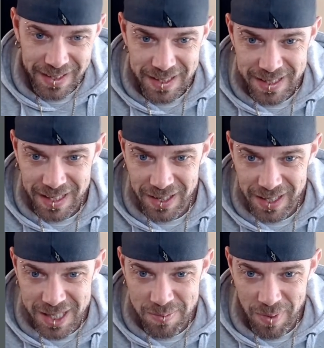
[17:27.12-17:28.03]

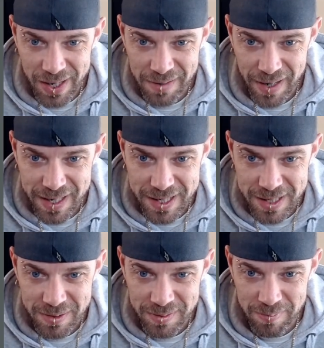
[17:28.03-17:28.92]
like a smiley face
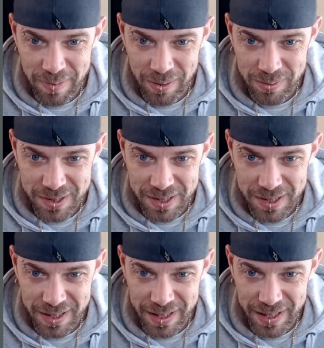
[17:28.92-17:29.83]
with the bolts
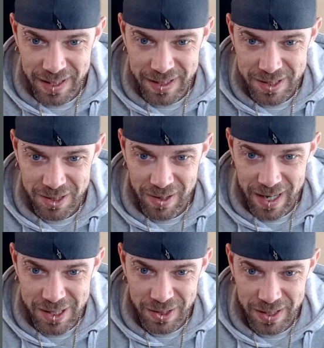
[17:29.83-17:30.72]
and the
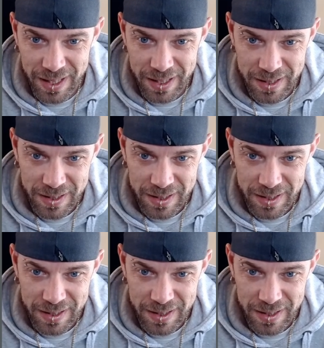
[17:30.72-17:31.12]
scratch on there.